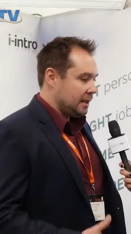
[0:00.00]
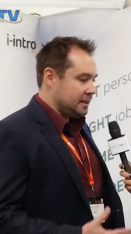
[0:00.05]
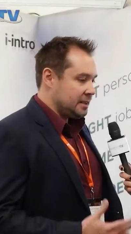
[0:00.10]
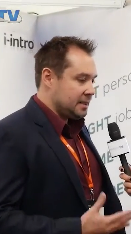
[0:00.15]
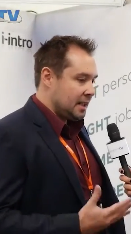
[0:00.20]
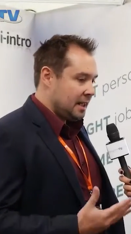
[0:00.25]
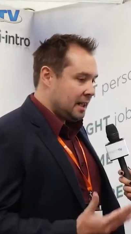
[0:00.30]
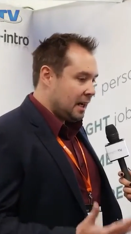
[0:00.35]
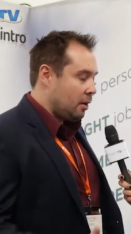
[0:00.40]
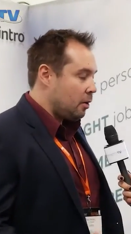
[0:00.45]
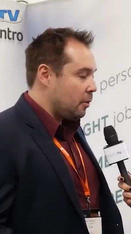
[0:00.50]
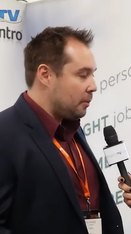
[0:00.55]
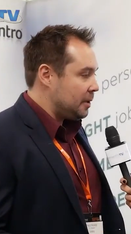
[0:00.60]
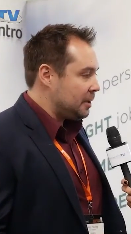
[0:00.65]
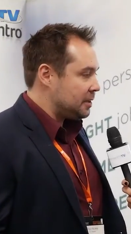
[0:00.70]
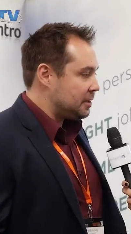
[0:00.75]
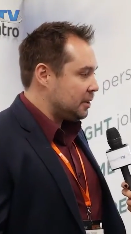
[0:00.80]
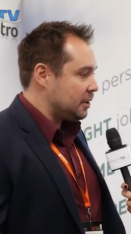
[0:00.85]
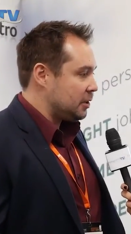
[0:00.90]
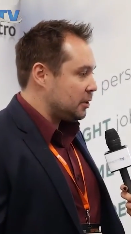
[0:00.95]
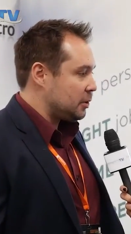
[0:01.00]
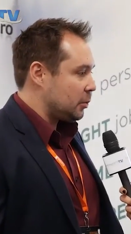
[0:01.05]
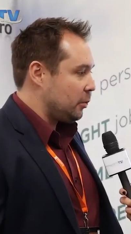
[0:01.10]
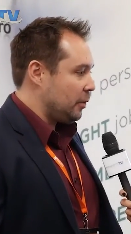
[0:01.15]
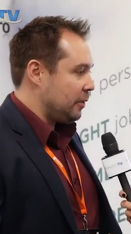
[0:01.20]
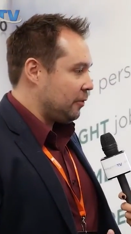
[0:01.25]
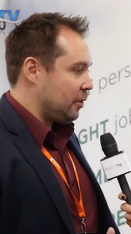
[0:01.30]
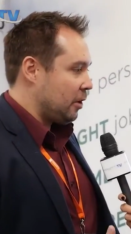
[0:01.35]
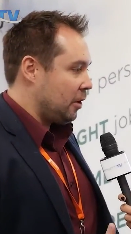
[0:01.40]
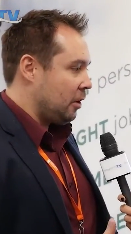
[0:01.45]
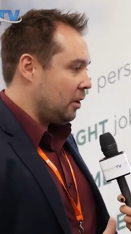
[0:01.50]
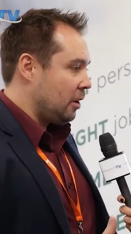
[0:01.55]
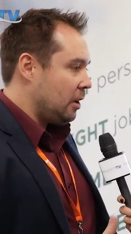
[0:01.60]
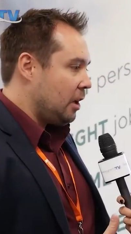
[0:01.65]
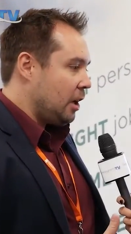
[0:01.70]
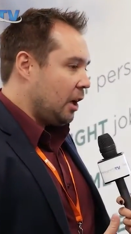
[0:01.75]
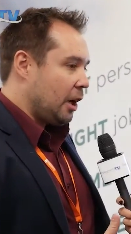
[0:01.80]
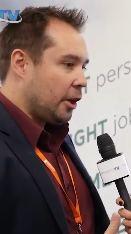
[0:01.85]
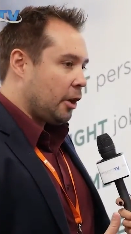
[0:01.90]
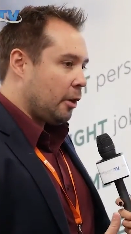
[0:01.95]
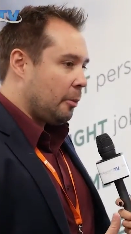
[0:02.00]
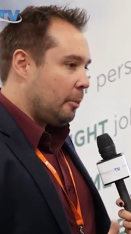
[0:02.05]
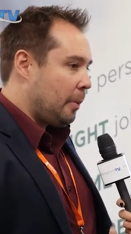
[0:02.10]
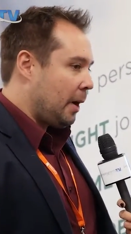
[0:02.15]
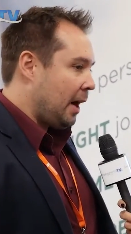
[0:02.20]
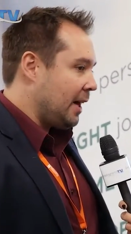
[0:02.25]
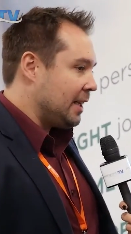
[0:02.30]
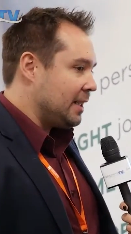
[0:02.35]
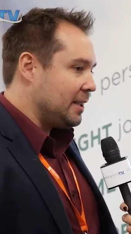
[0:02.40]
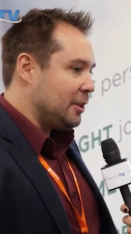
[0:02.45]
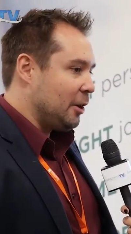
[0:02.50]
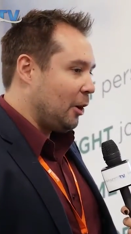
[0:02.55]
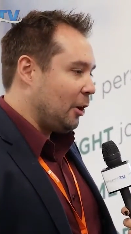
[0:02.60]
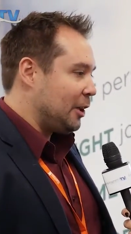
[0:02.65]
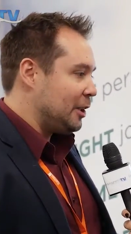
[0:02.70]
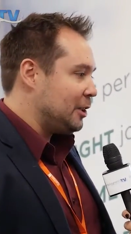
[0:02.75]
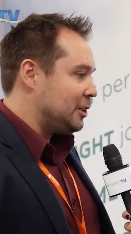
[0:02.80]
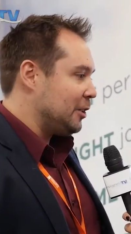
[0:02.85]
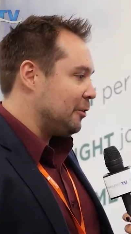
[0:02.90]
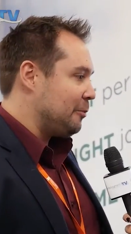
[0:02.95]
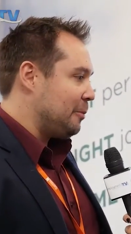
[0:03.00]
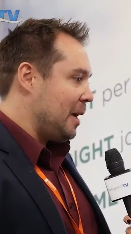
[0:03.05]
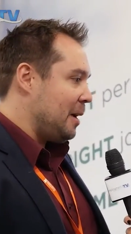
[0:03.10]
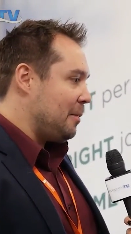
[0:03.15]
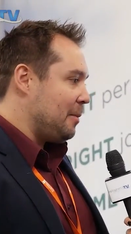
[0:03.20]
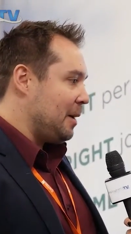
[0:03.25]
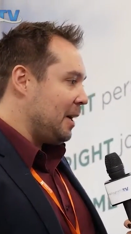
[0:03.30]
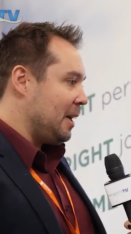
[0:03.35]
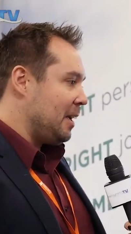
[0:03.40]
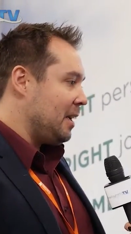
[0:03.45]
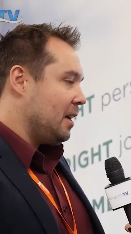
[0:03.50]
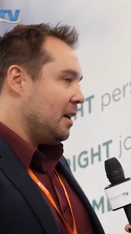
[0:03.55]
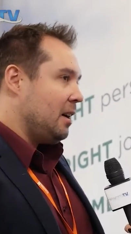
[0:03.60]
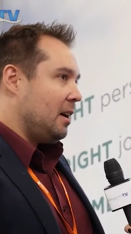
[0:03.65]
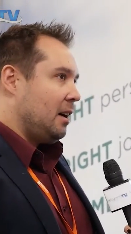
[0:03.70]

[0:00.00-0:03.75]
And in our business, we've got a combined knowledge of maybe